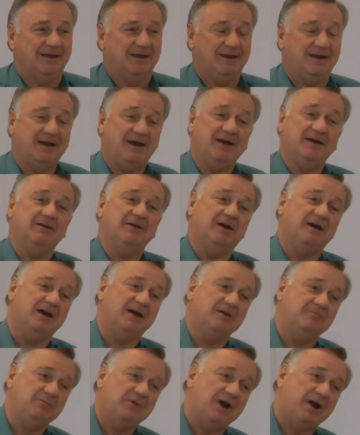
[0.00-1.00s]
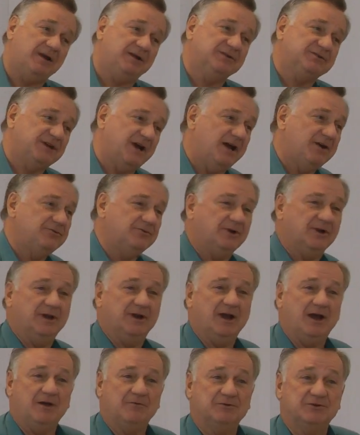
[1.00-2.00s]
And I'm not
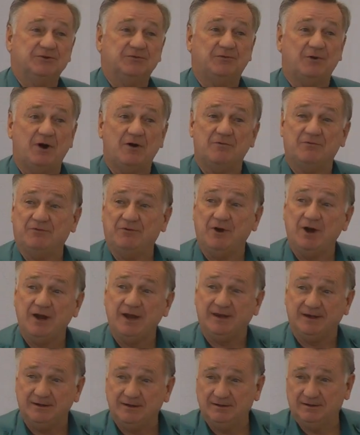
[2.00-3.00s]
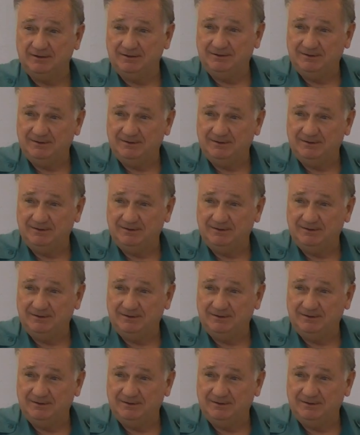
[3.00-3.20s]
exaggerating, I was afraid.